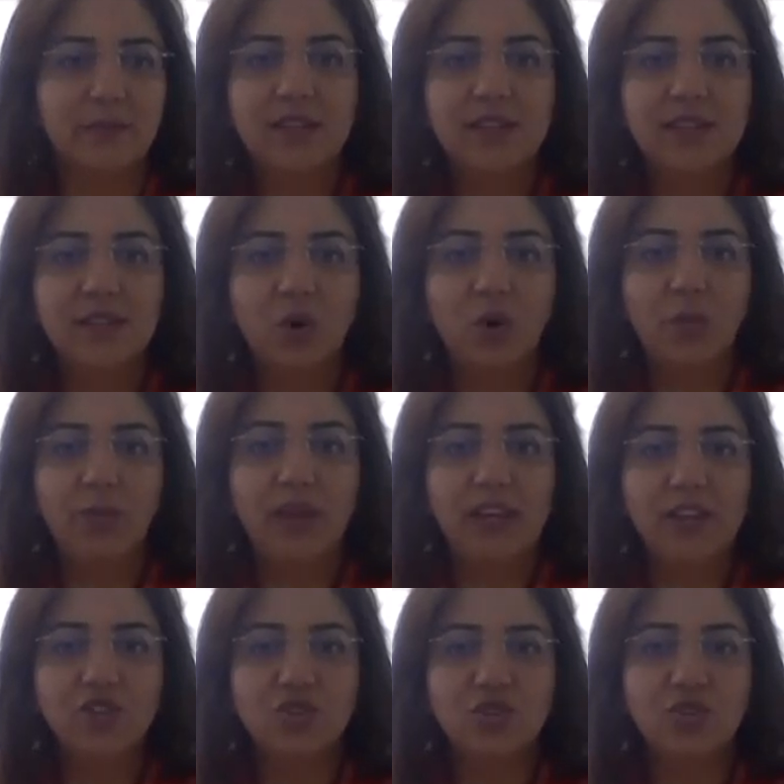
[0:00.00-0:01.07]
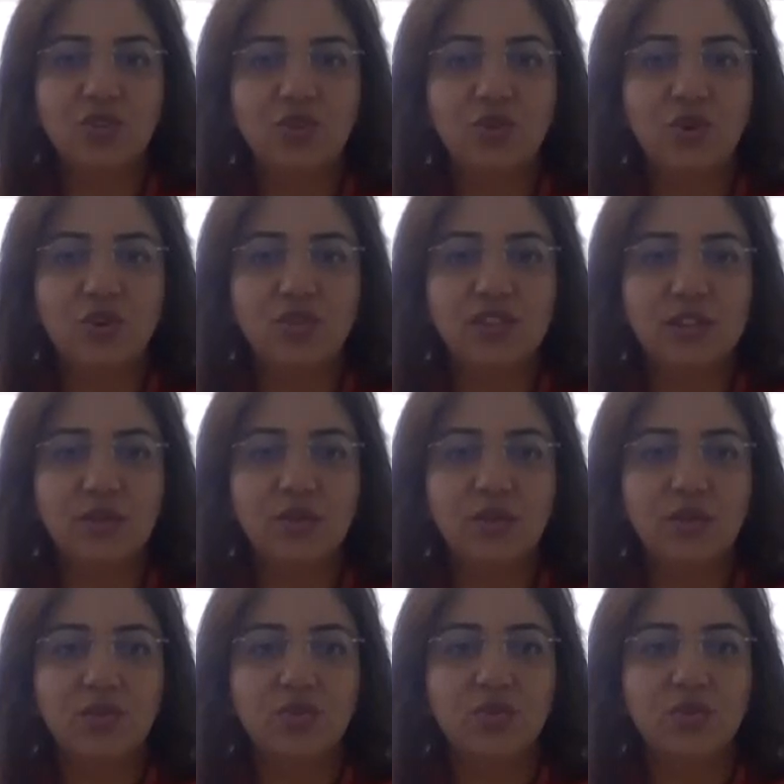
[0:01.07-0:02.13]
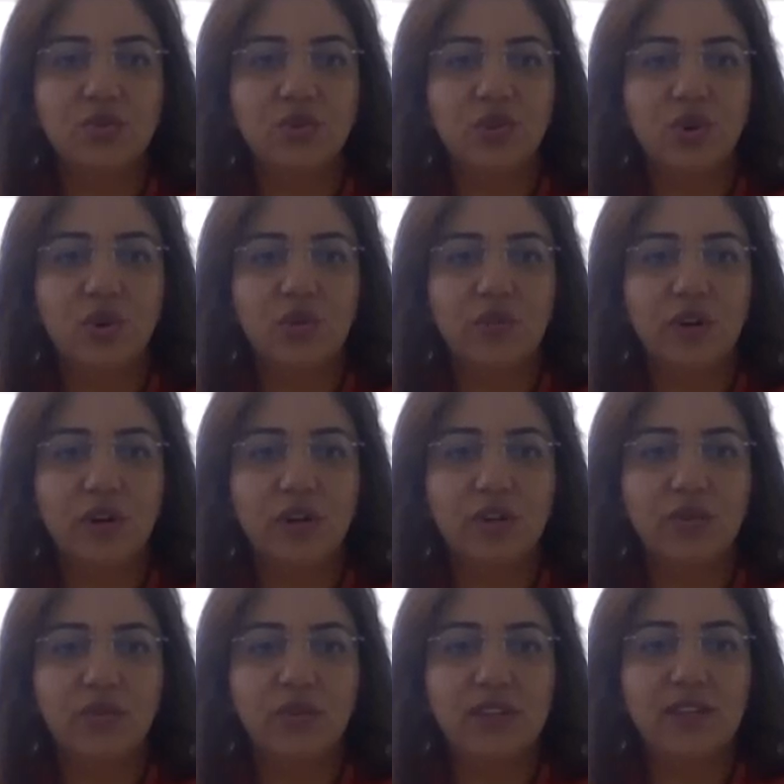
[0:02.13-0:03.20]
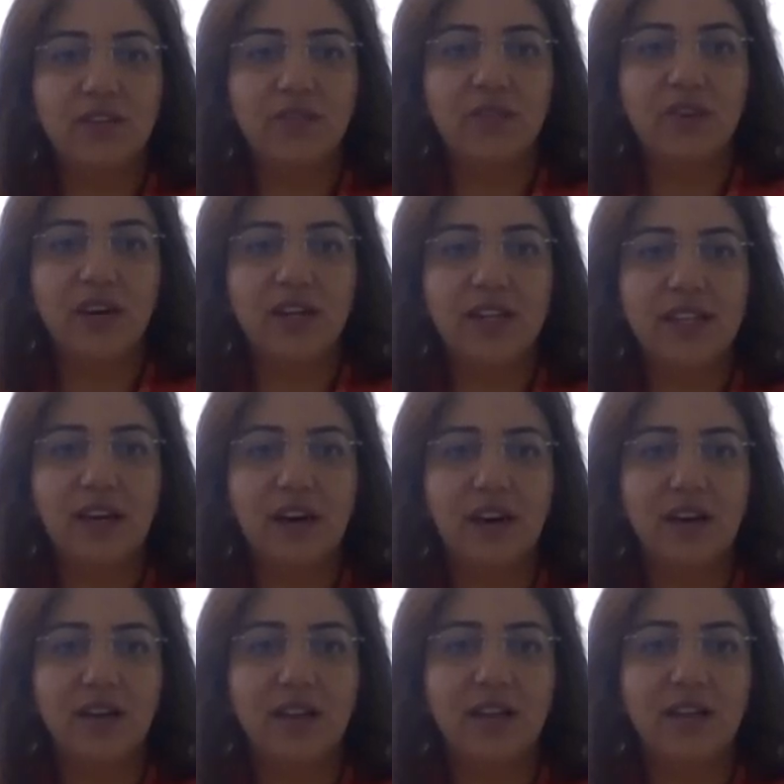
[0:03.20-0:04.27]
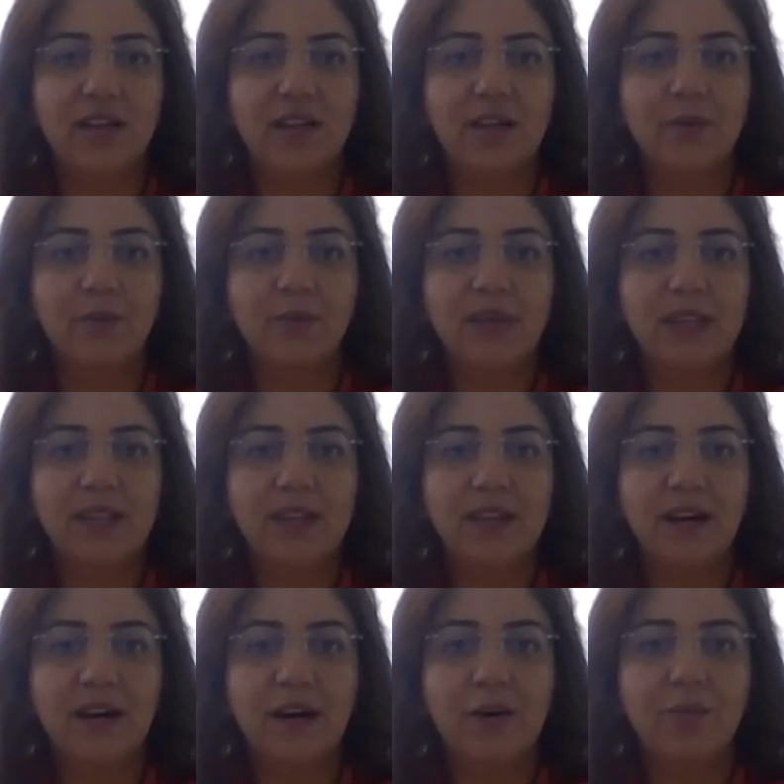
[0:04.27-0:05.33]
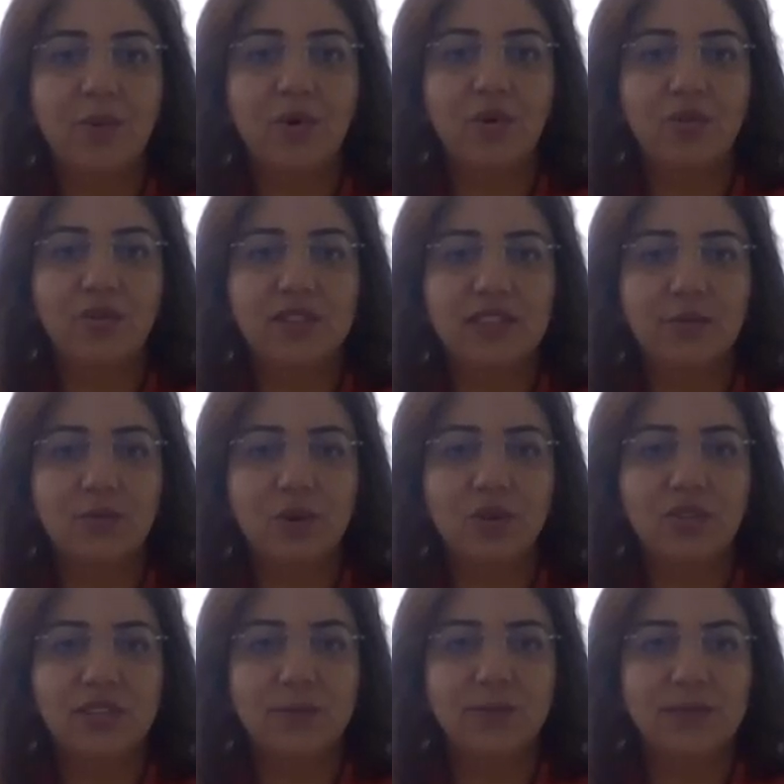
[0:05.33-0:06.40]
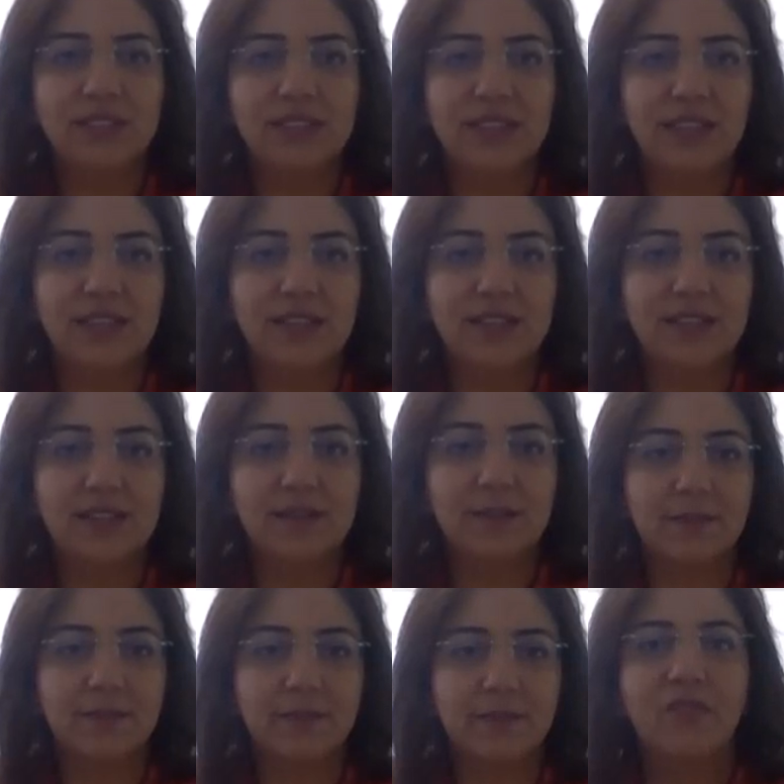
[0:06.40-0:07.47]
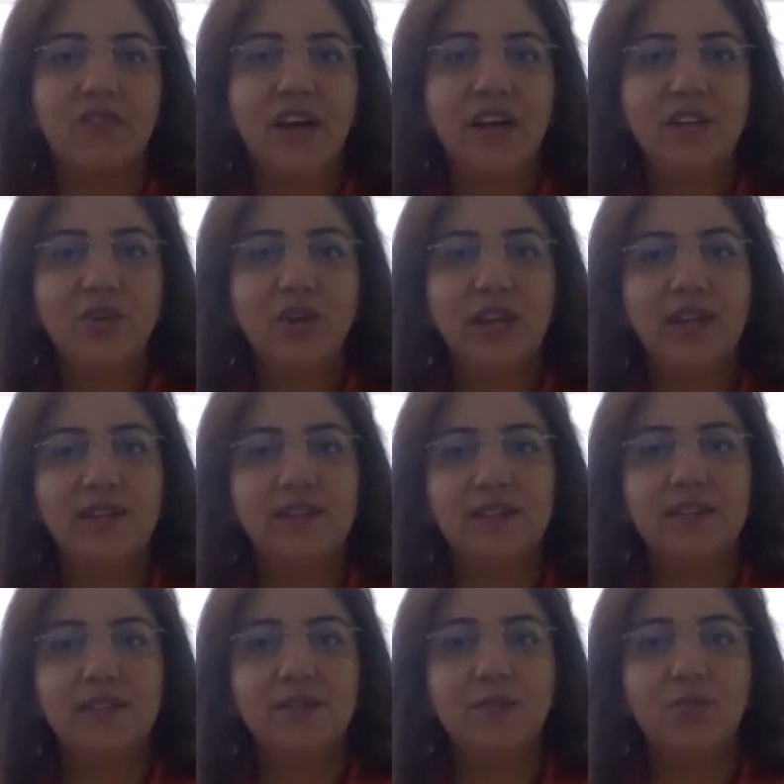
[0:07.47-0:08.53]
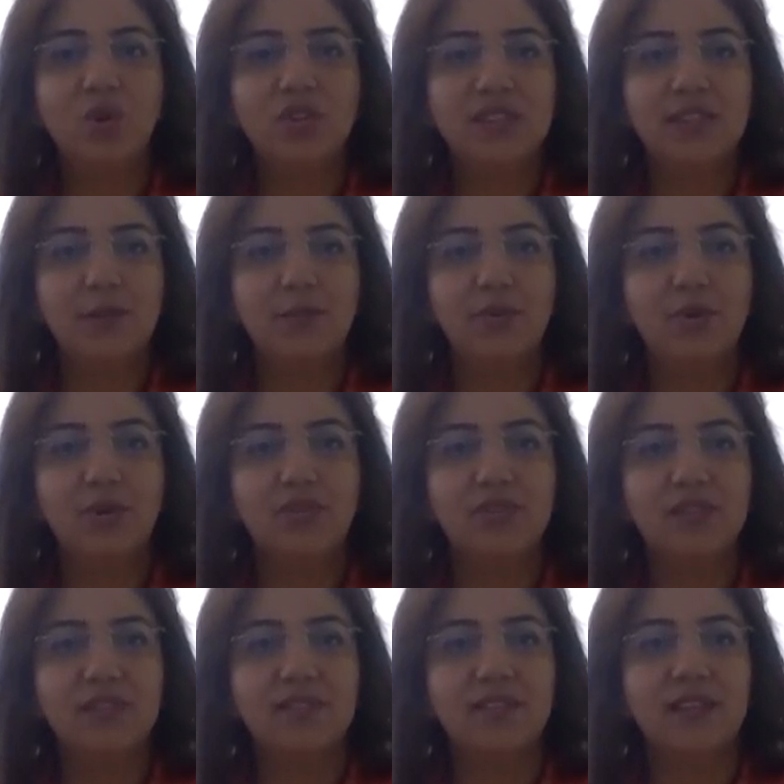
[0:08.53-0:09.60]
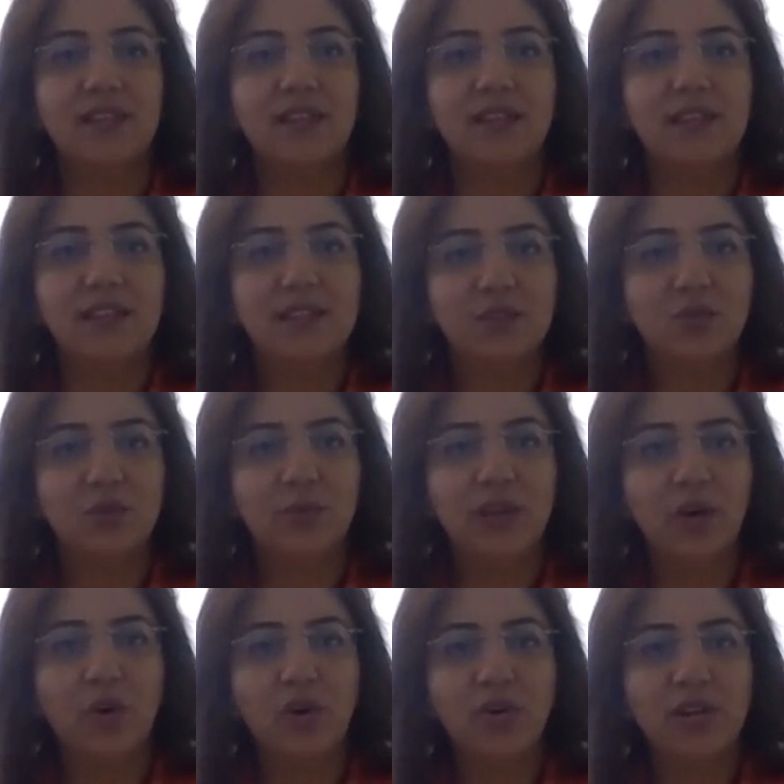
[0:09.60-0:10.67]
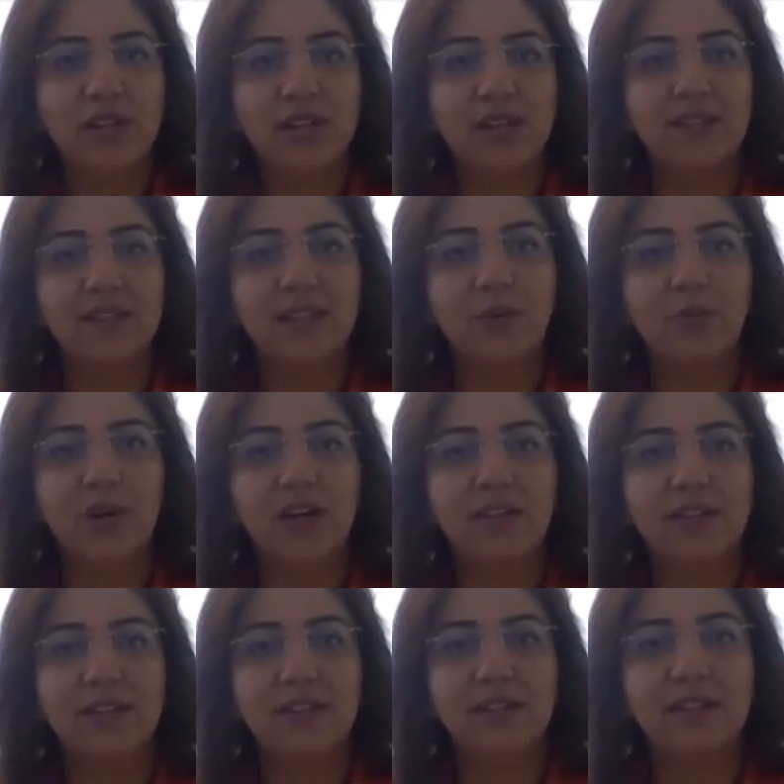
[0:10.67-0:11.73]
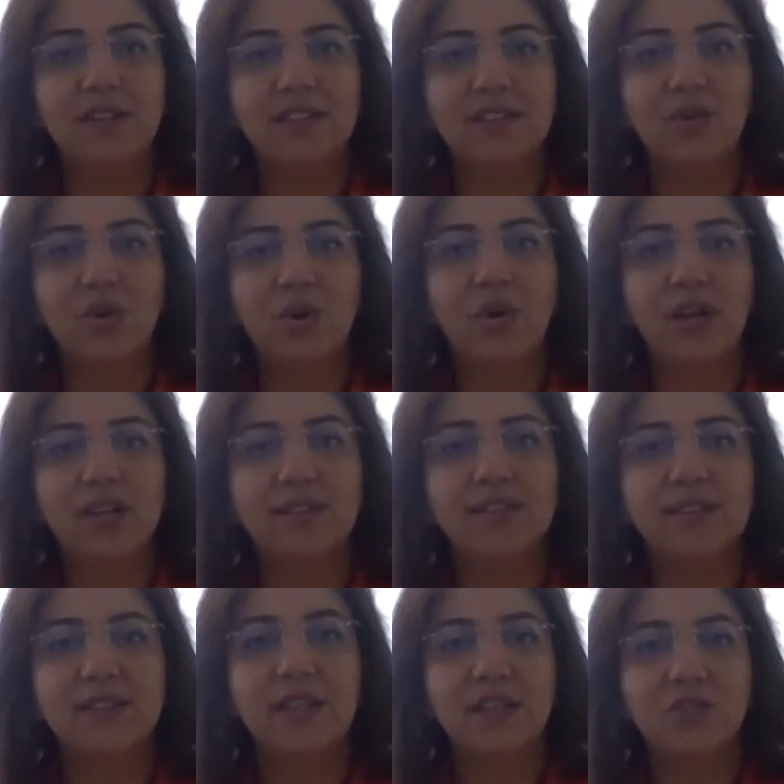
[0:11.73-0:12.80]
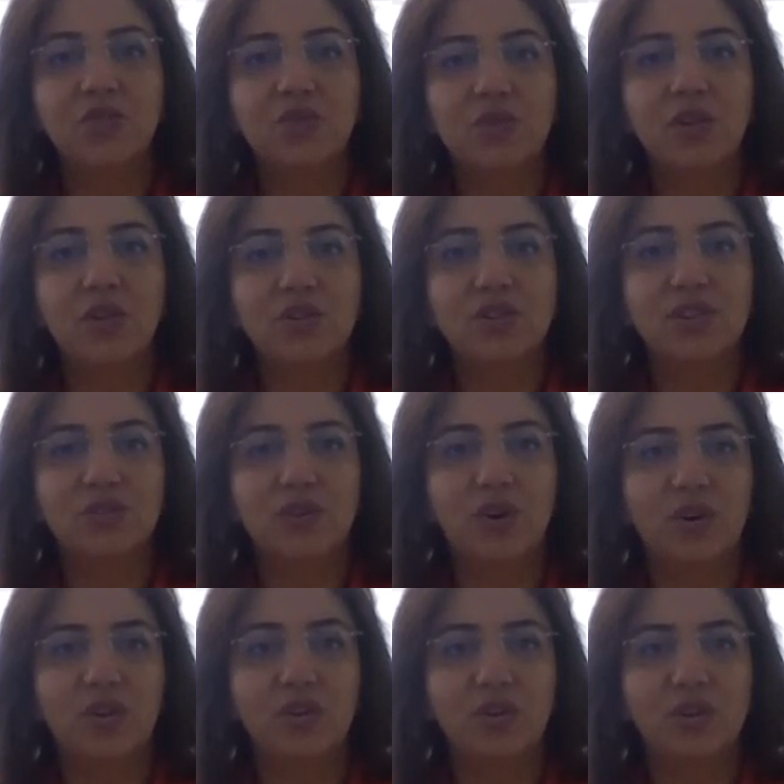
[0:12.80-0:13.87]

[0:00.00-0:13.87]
So make sure you also go through your work with a fine eye, picking up on the smallest mistakes. When you edit, the most important thing is to be organized about it so as not to lose work.